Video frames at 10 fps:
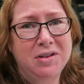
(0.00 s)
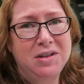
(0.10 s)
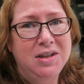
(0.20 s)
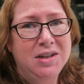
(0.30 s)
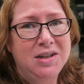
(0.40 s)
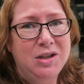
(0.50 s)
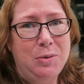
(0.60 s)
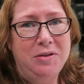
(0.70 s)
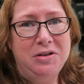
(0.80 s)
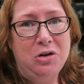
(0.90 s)
the
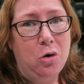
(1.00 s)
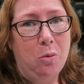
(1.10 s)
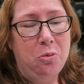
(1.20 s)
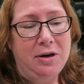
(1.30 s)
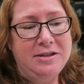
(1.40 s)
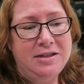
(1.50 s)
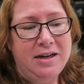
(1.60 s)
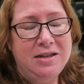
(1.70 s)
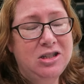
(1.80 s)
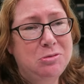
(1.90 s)
weather didn't cooperate
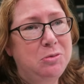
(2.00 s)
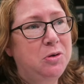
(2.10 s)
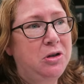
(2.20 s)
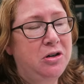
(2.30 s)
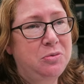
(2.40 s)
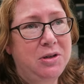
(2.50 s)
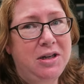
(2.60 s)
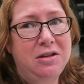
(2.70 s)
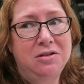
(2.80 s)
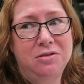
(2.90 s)
today. It's been a really nice
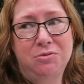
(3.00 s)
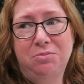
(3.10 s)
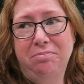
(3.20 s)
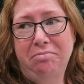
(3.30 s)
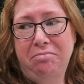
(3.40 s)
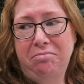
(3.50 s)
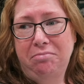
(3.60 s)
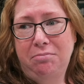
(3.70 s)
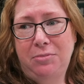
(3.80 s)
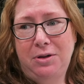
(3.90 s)
weekend.
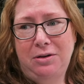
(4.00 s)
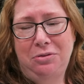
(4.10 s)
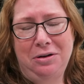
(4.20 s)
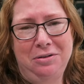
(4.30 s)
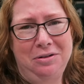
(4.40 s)
Plenty